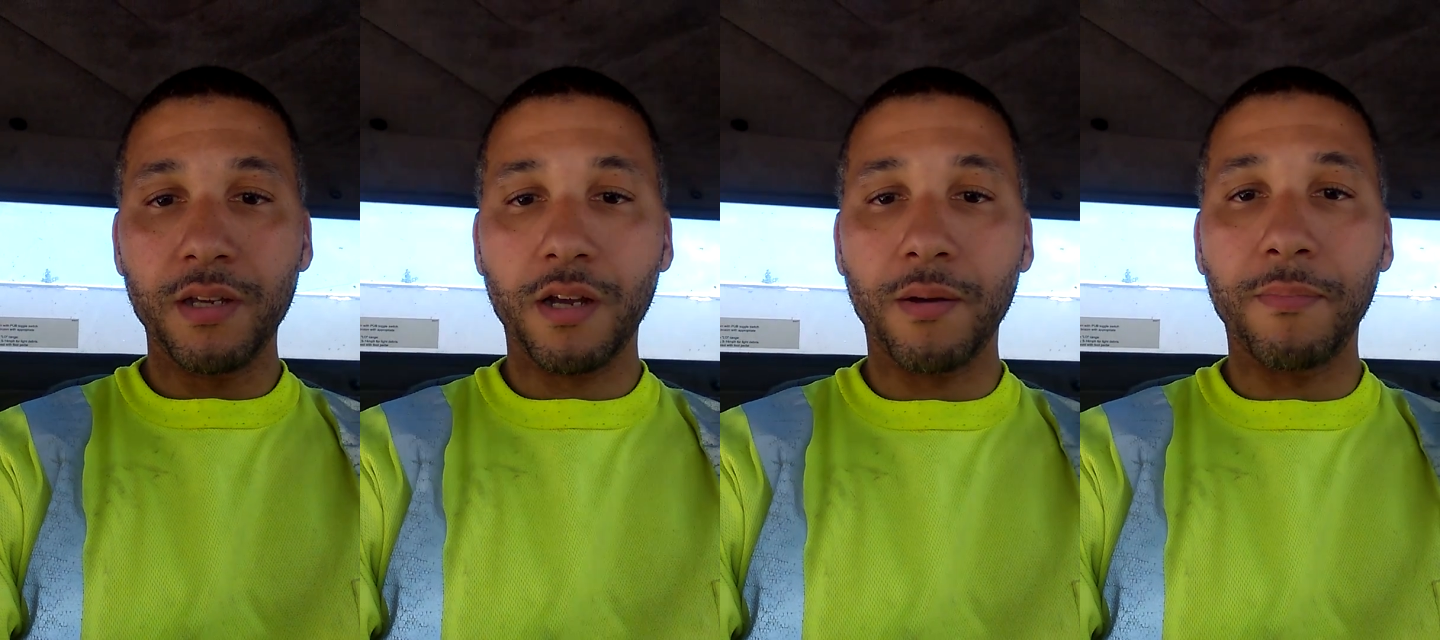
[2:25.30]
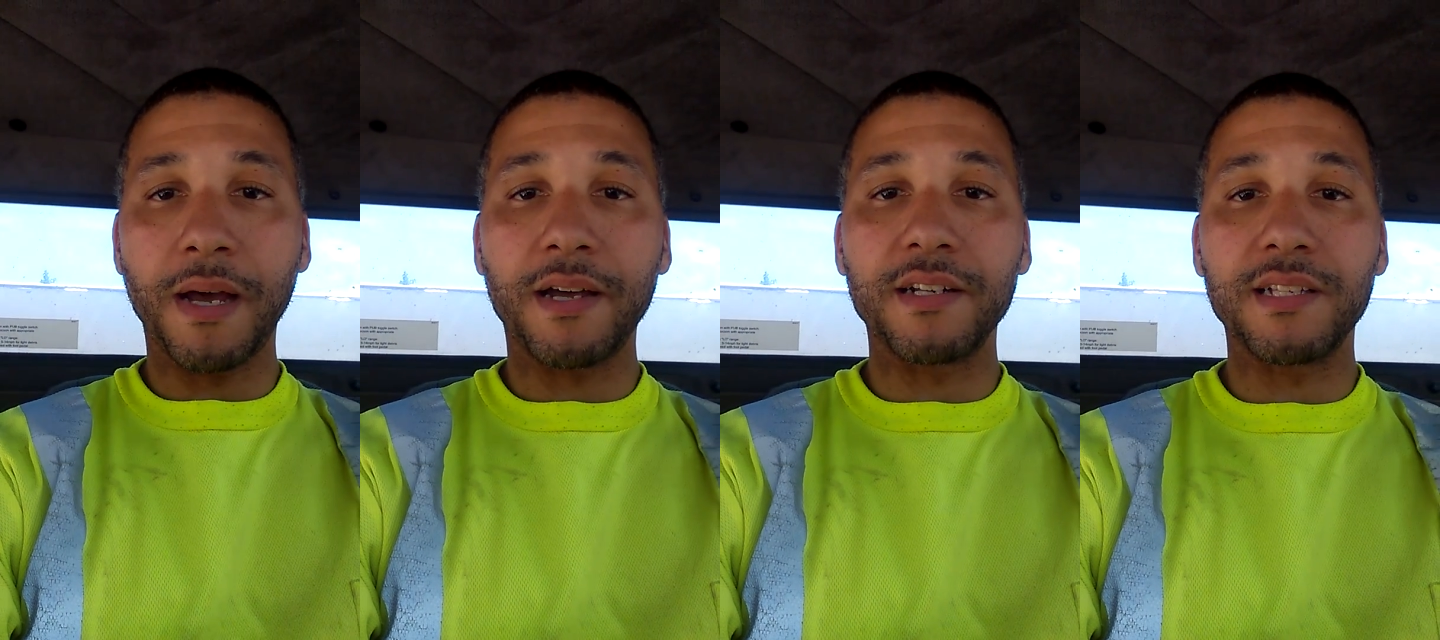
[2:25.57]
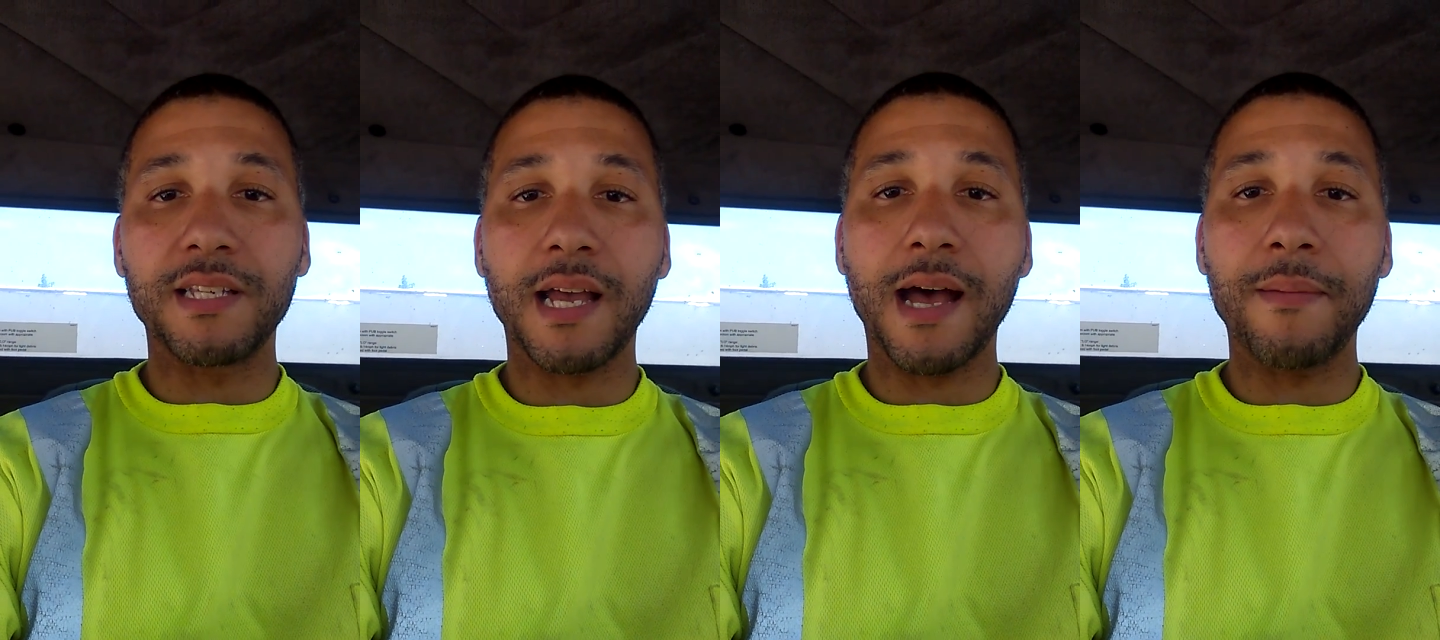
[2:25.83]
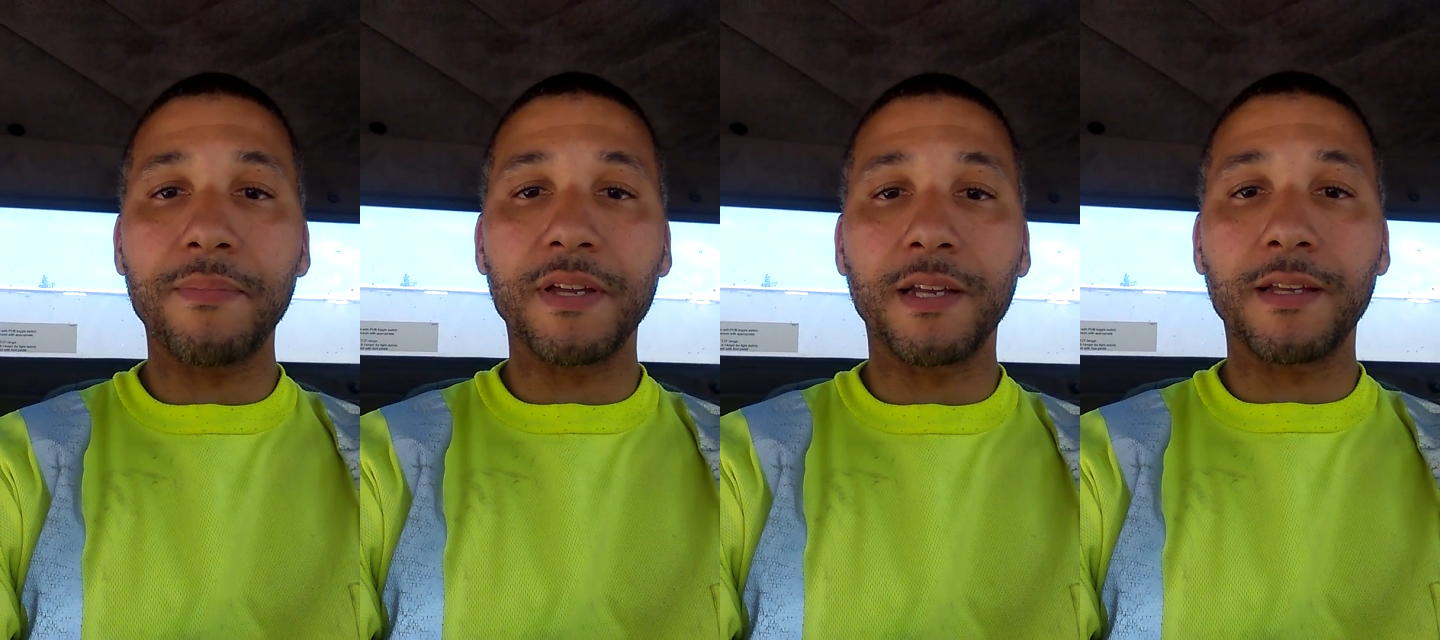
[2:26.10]
about a
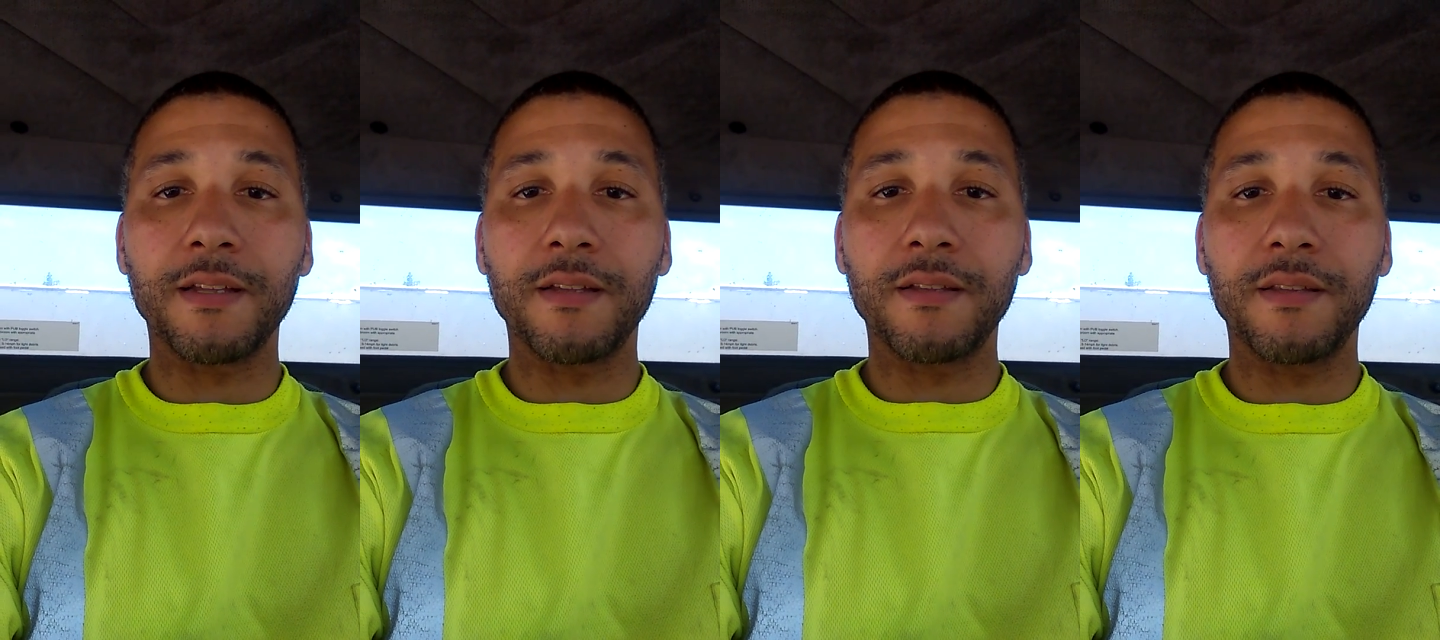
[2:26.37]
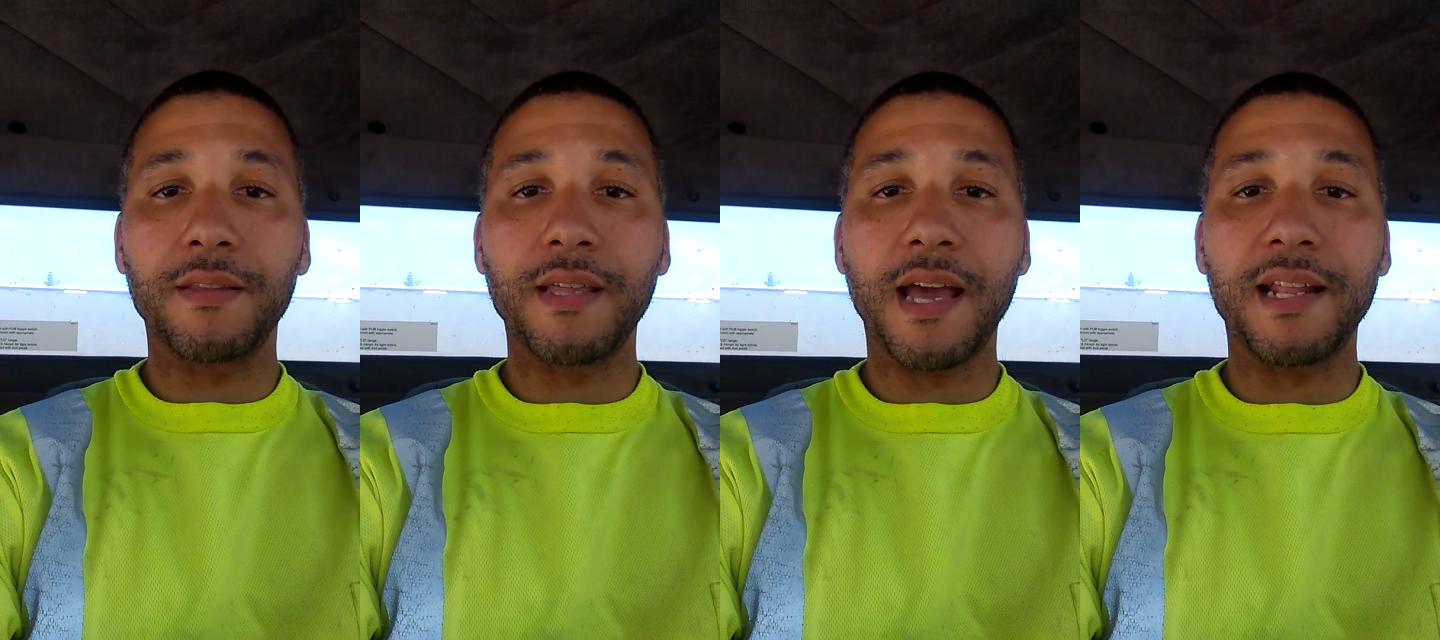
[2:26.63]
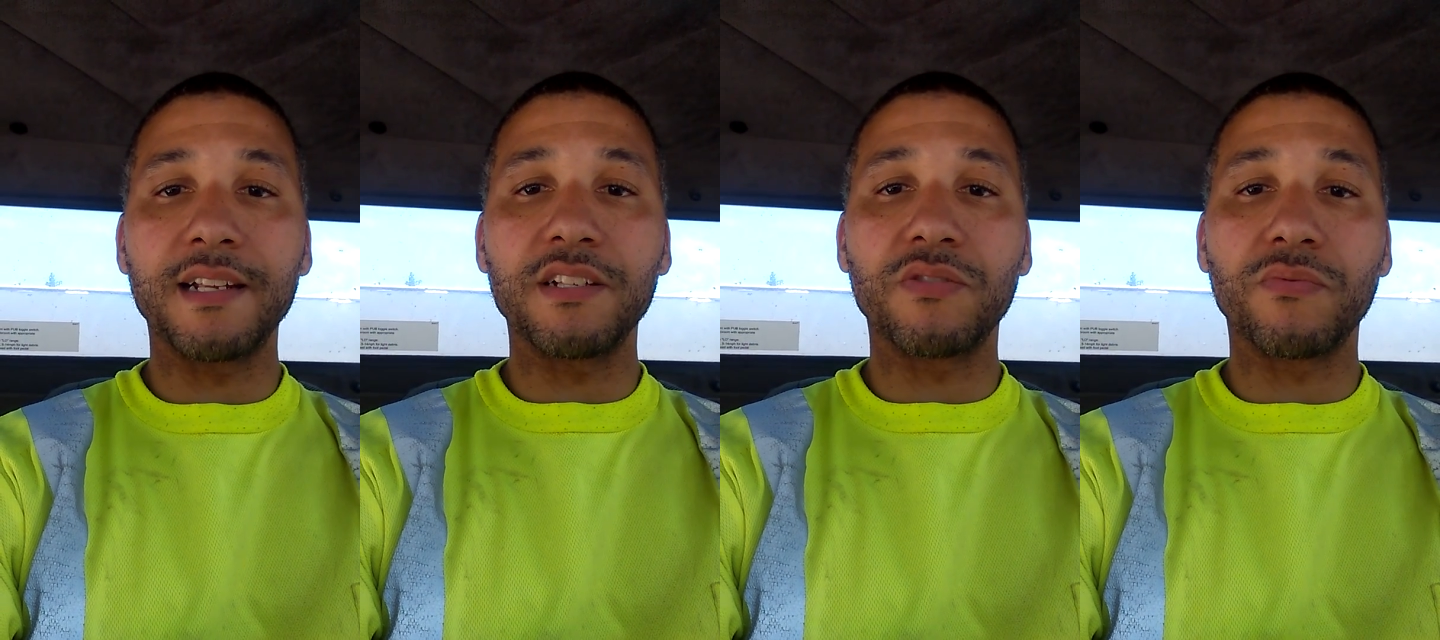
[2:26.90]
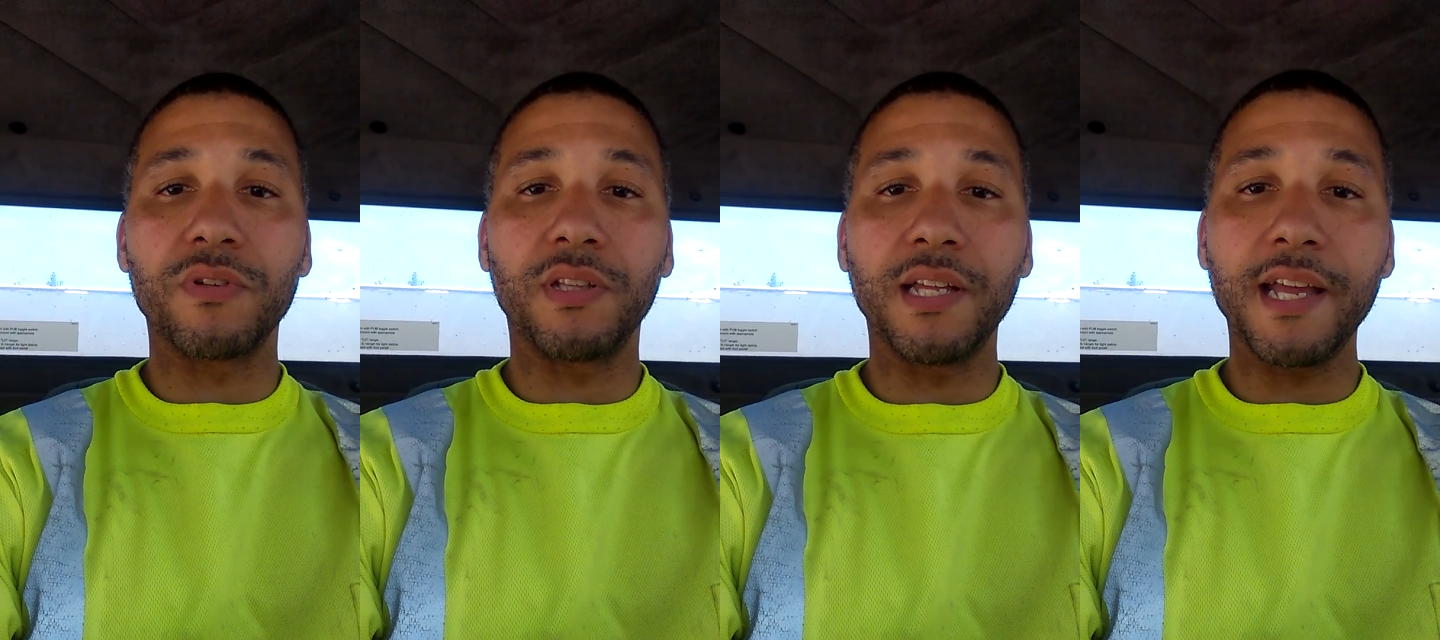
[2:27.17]
topic that
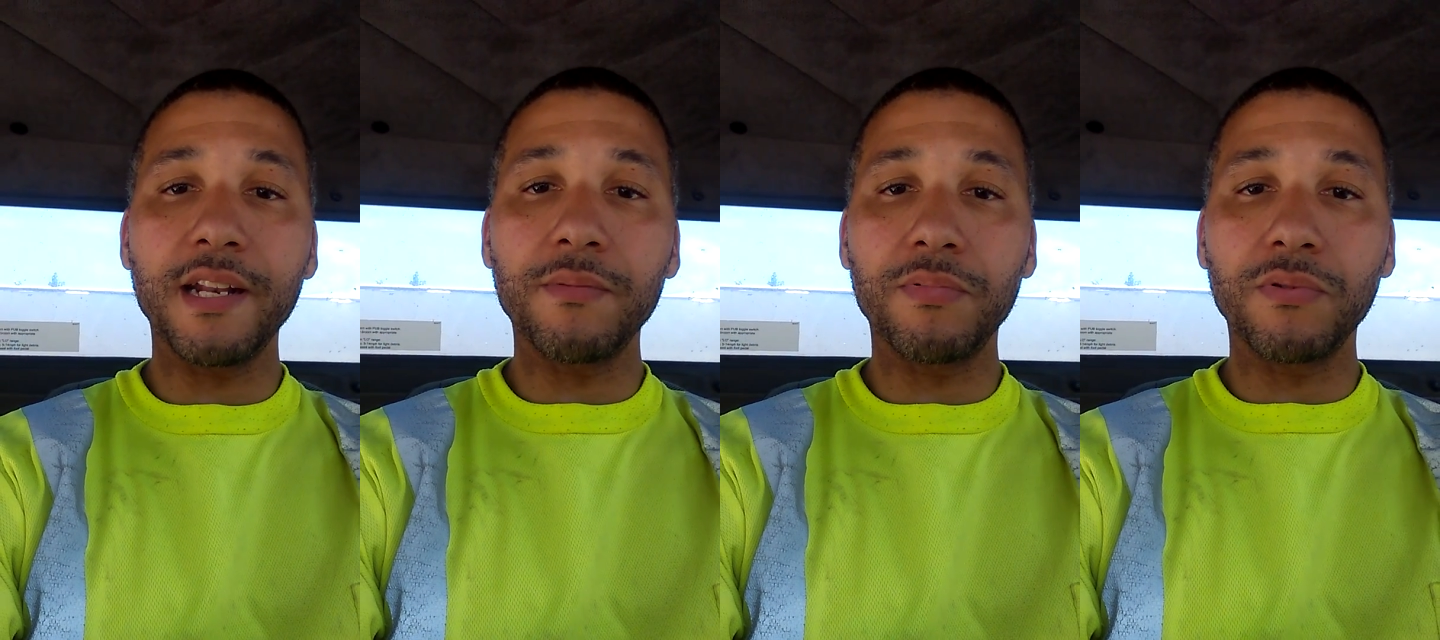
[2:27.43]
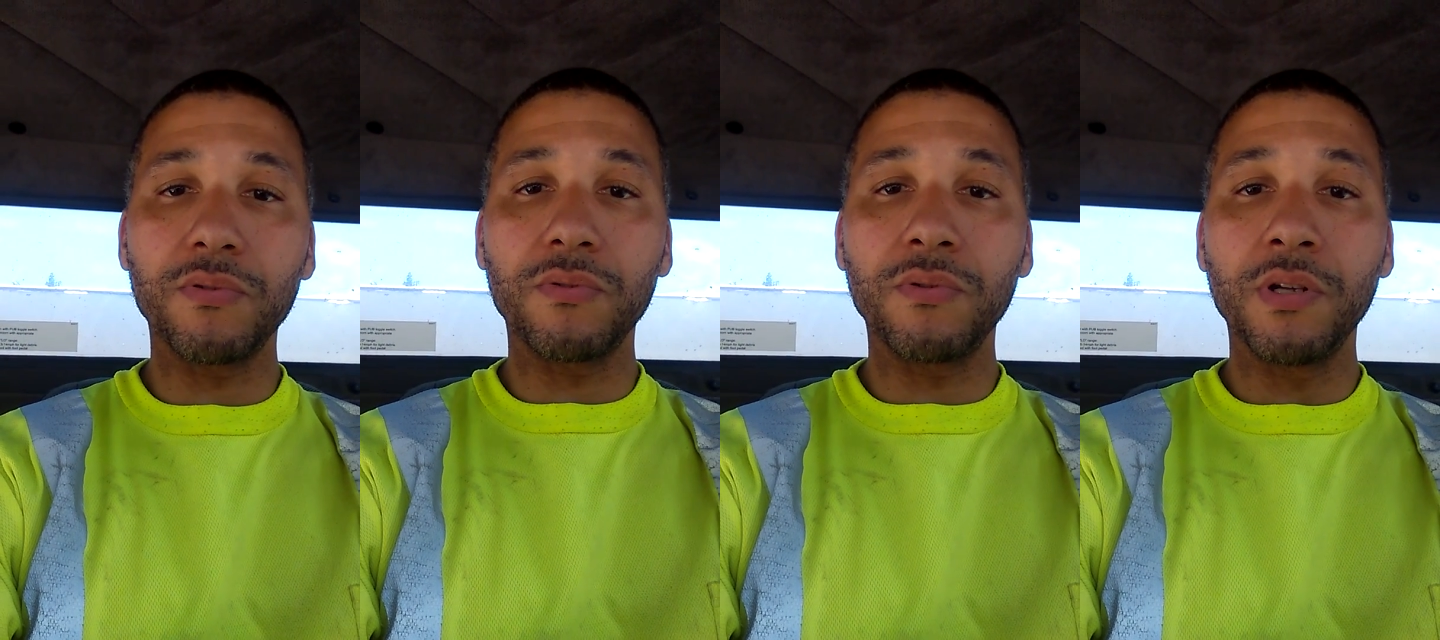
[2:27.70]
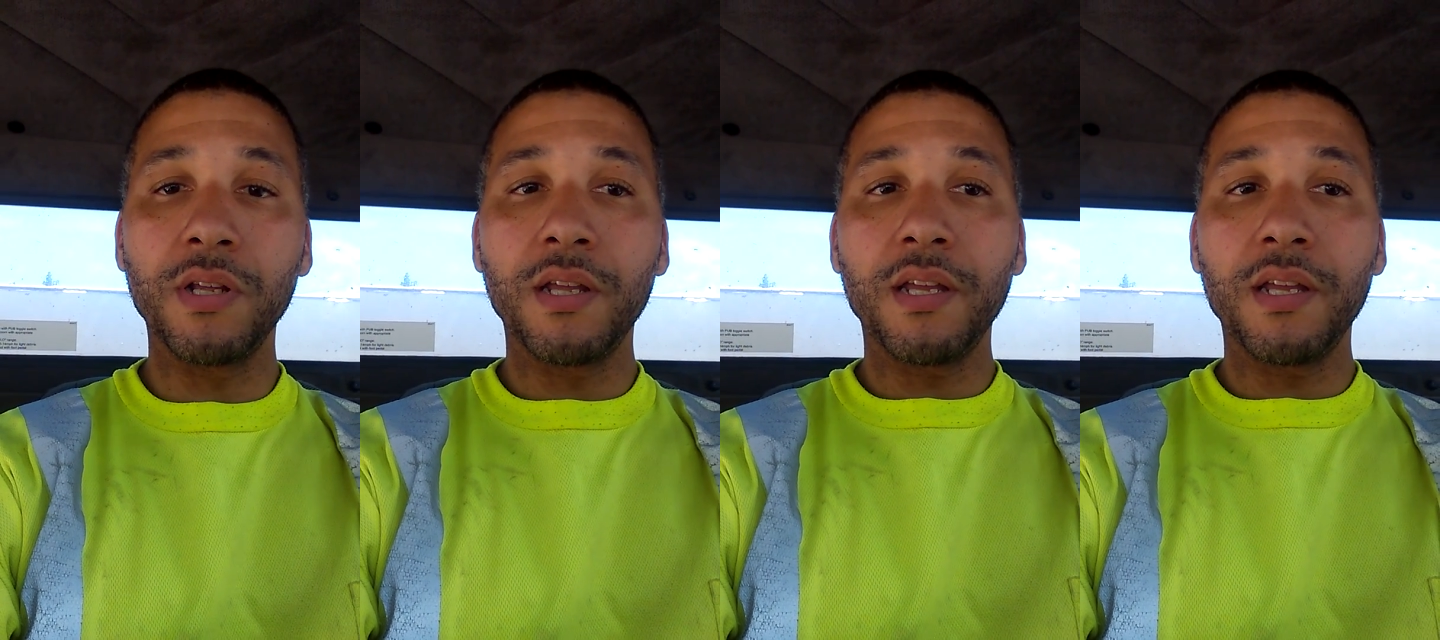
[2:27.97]
is relatable